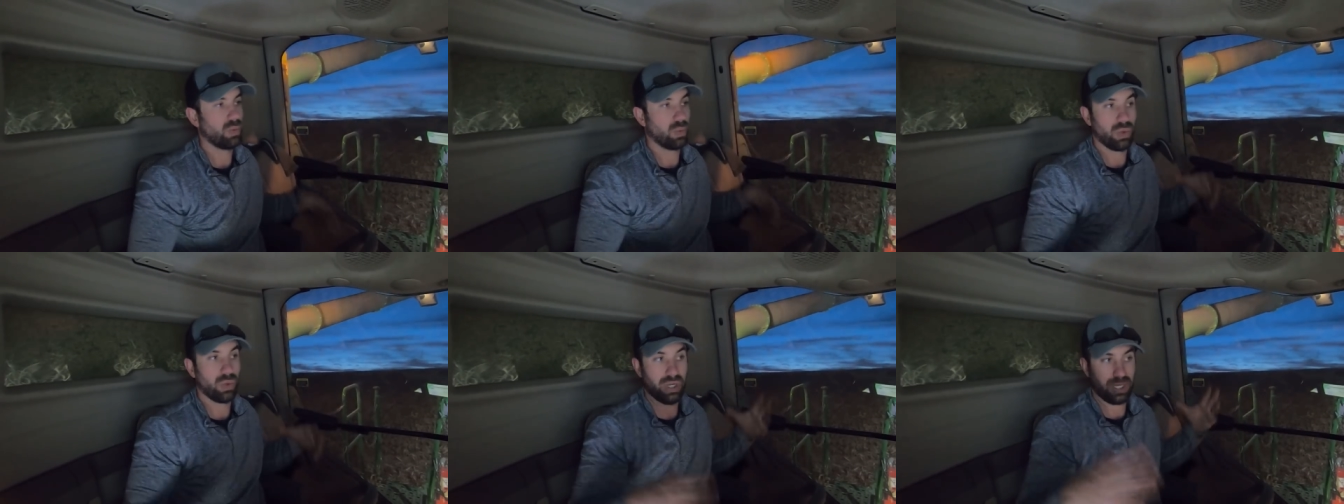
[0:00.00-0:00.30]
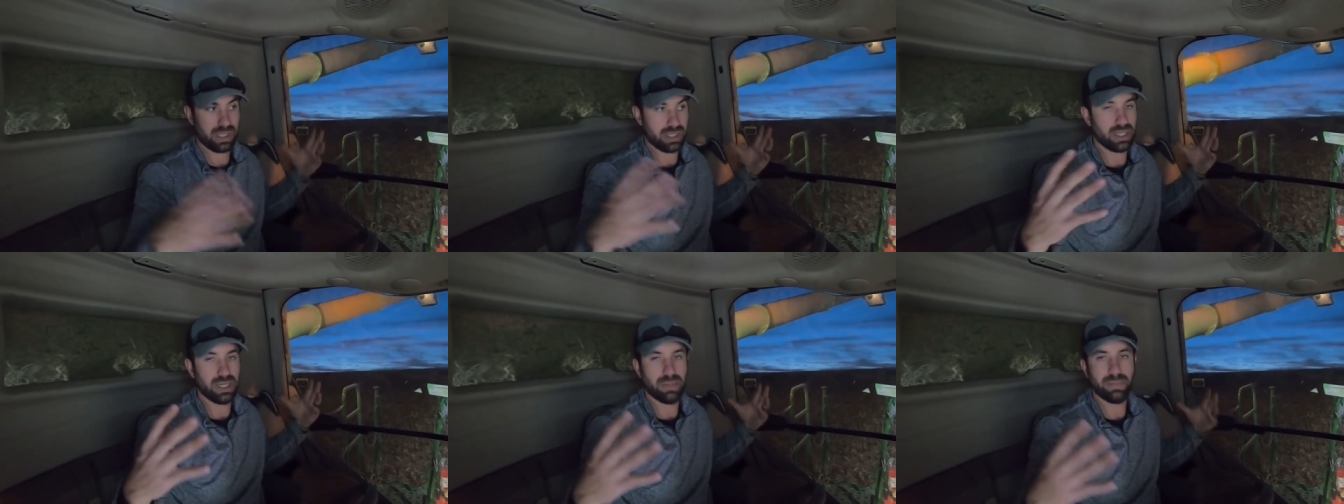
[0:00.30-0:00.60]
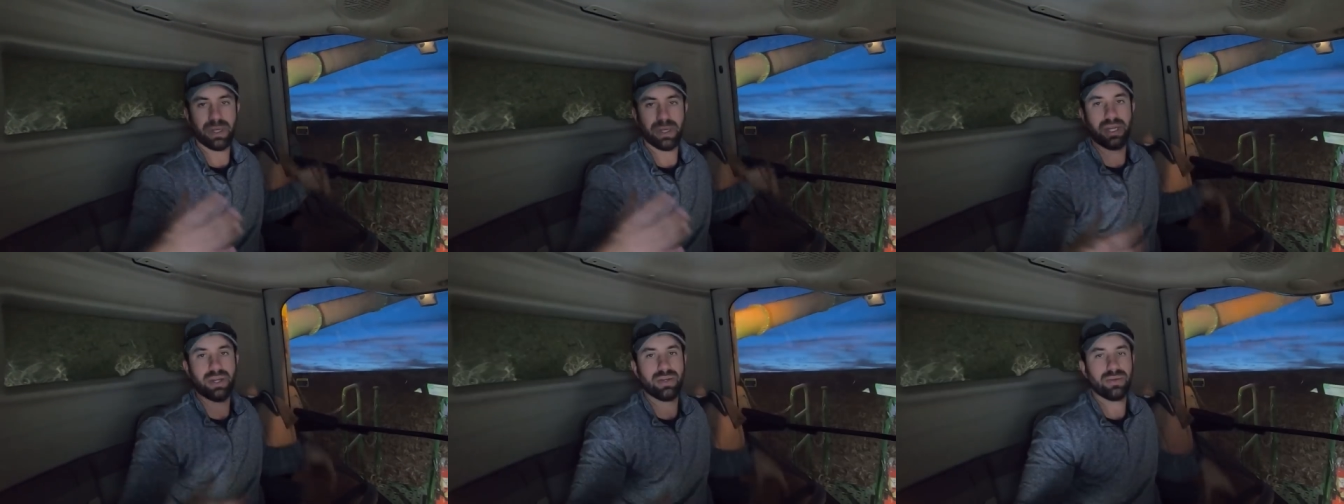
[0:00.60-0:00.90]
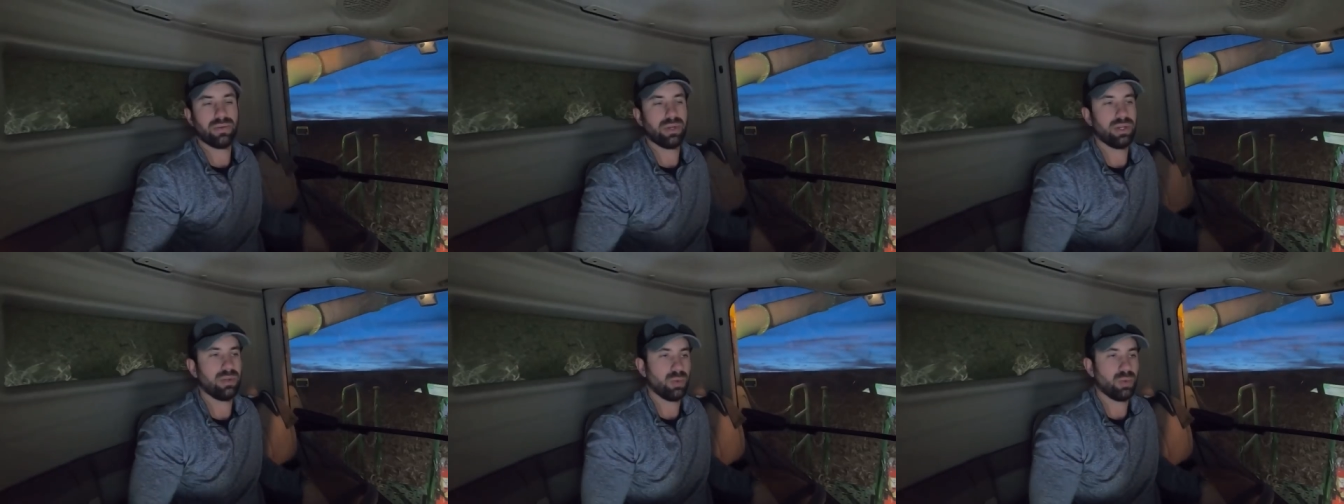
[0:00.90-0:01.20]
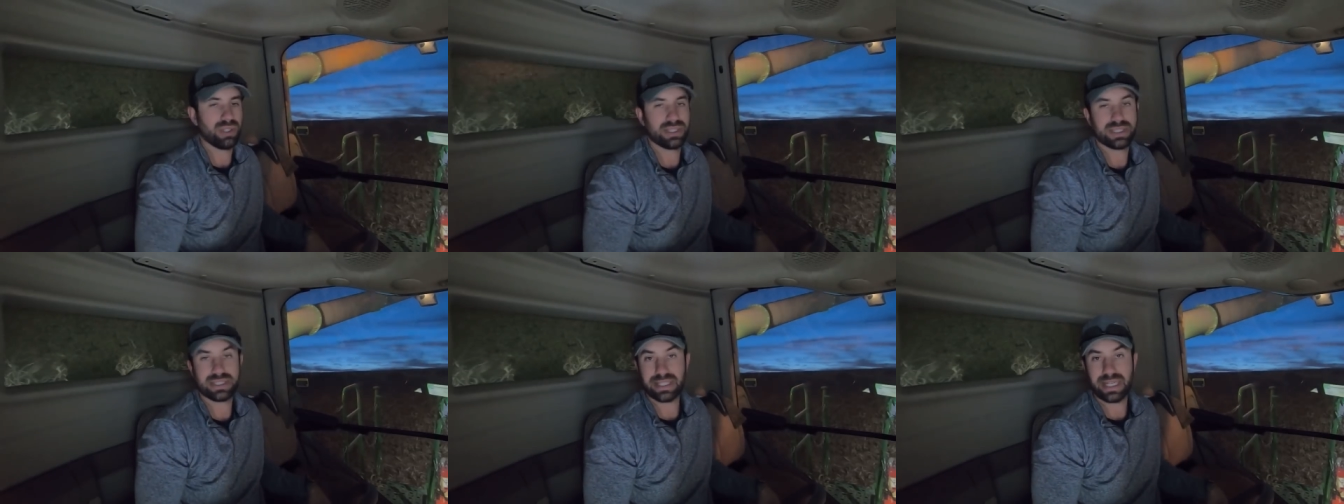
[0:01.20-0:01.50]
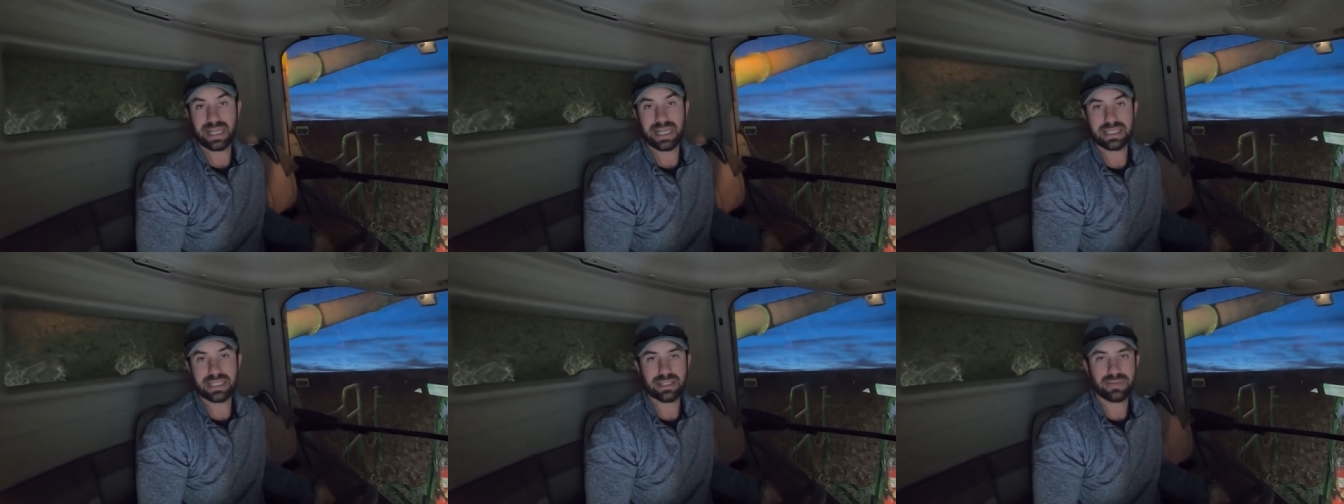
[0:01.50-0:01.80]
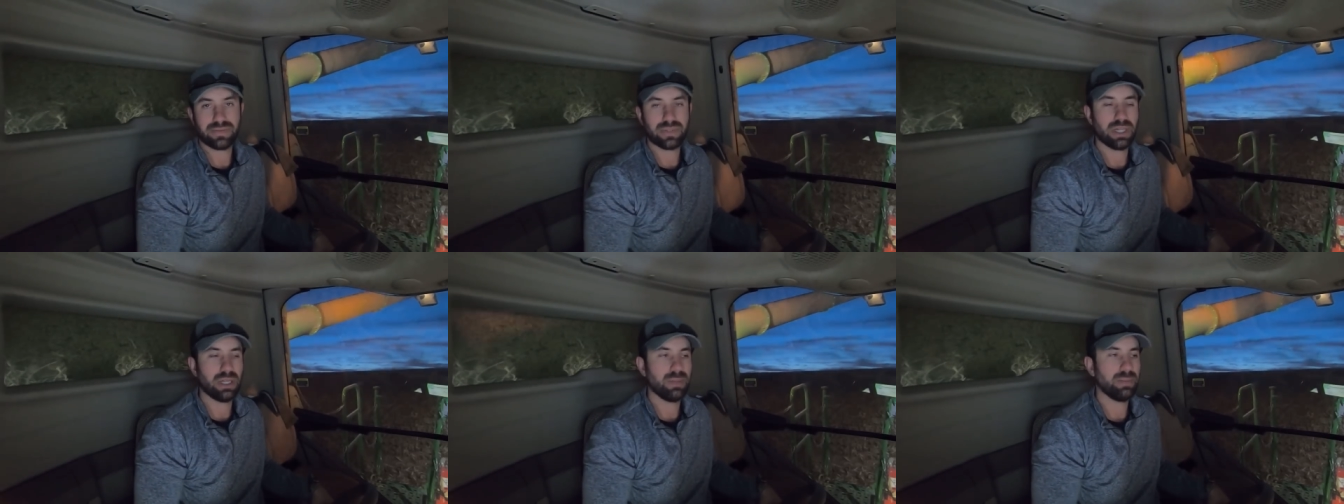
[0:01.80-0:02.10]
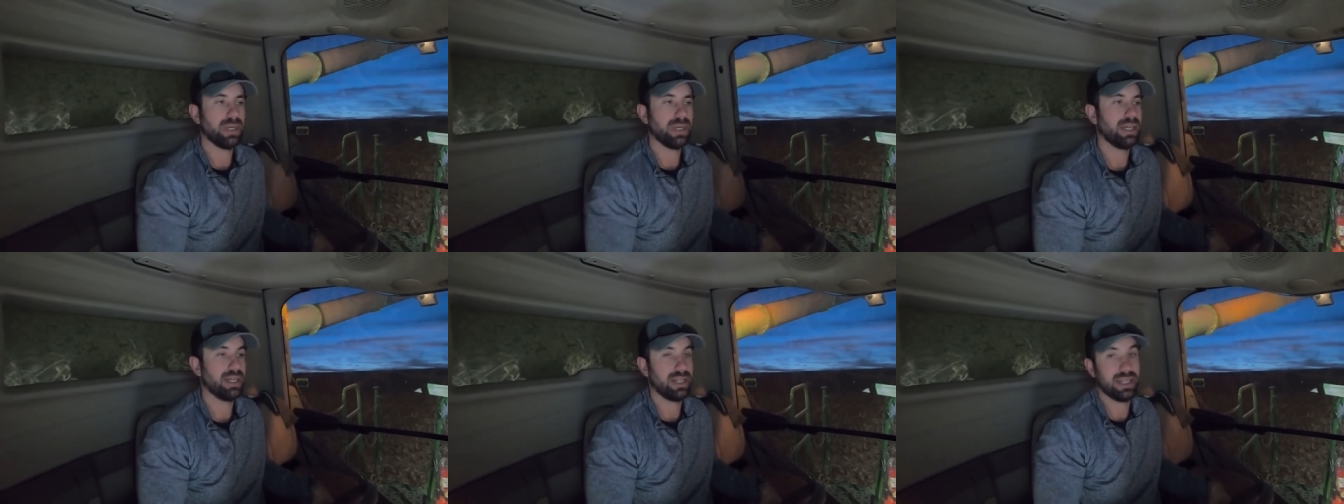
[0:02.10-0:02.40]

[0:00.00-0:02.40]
what combine to run, what size of combine.